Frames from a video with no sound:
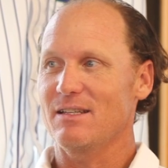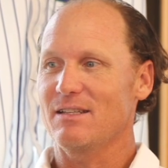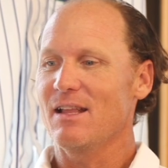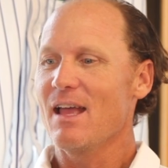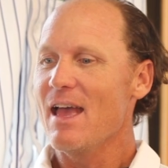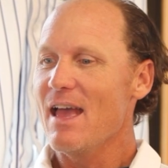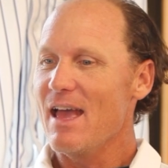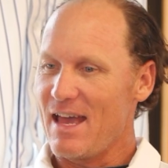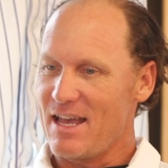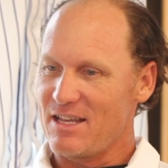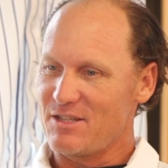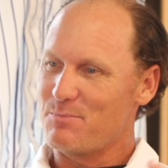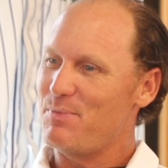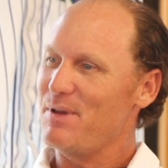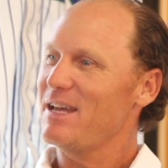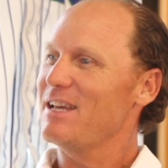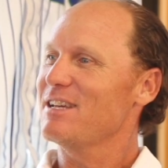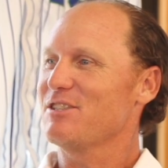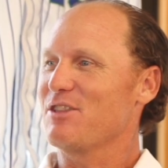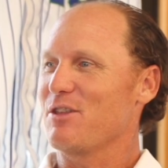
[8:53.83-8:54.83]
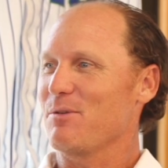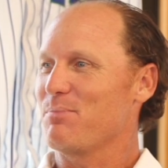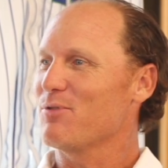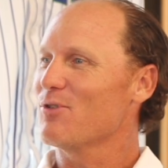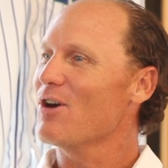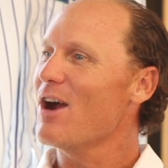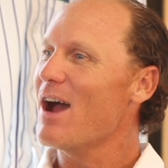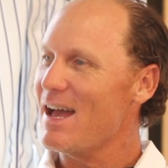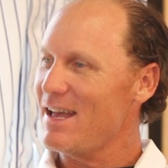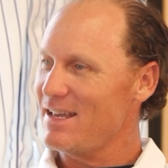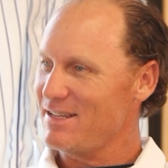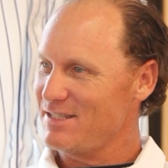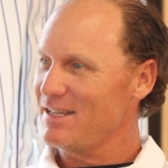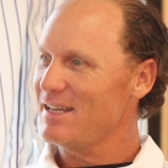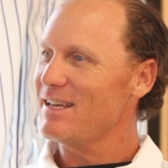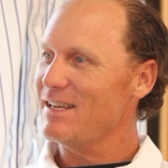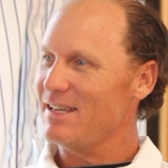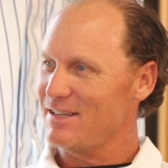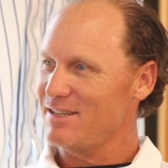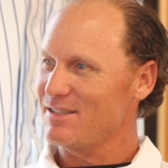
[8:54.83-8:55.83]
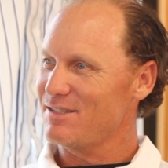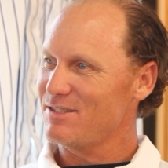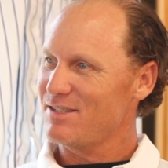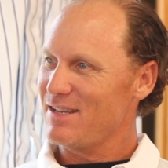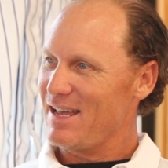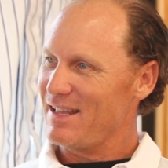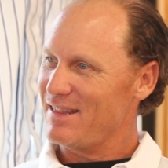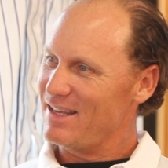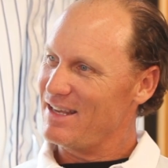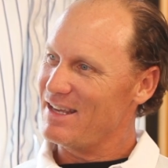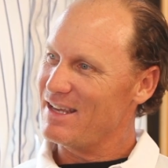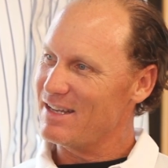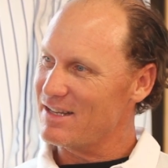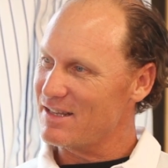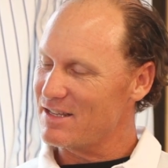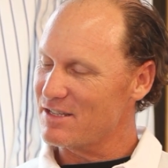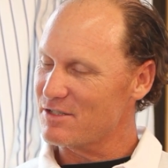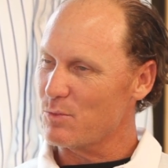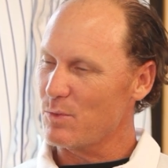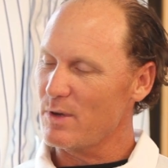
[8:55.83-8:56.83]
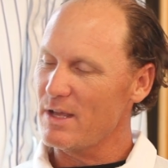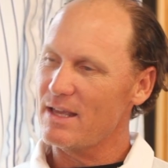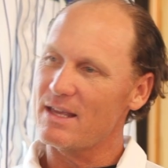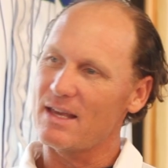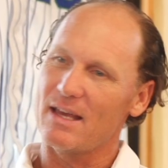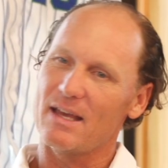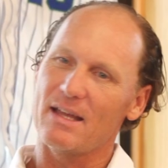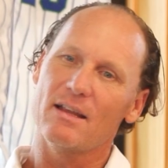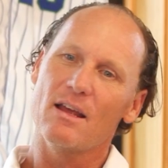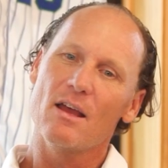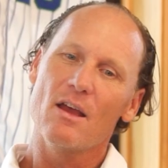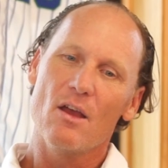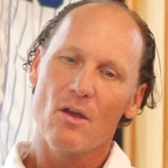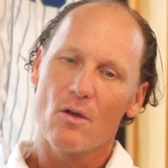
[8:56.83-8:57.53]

And as big as the prize is at the end of this weekend,